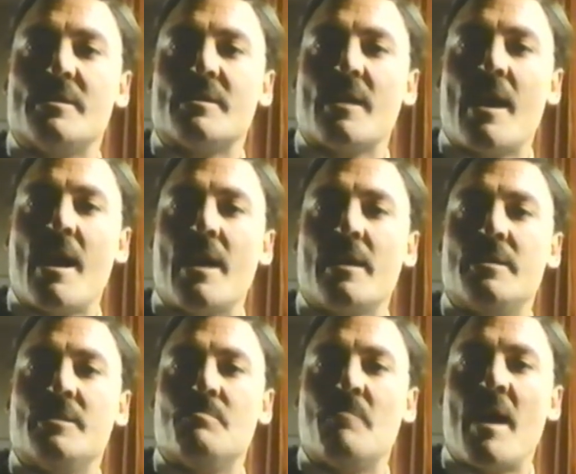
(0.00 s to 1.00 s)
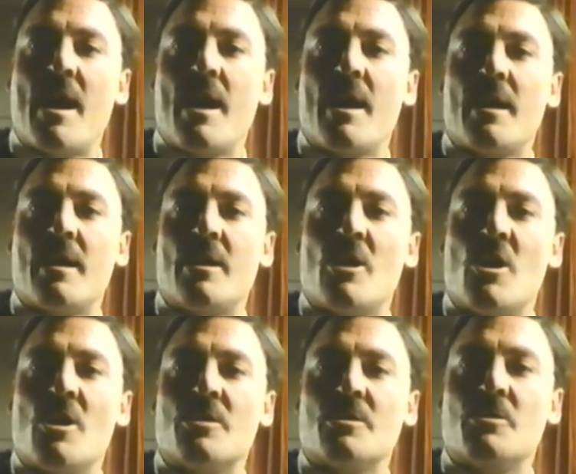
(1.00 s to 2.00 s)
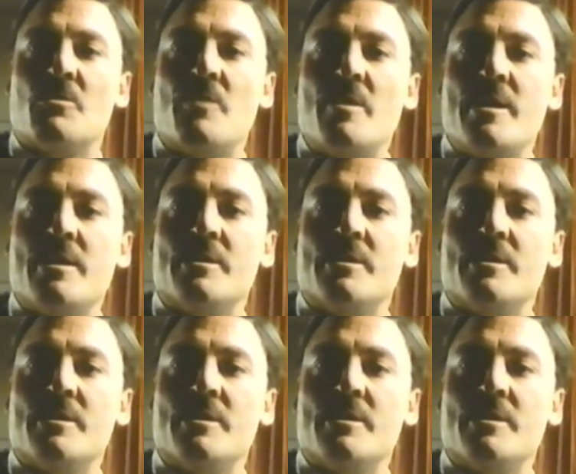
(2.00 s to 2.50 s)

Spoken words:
slides by on Greece.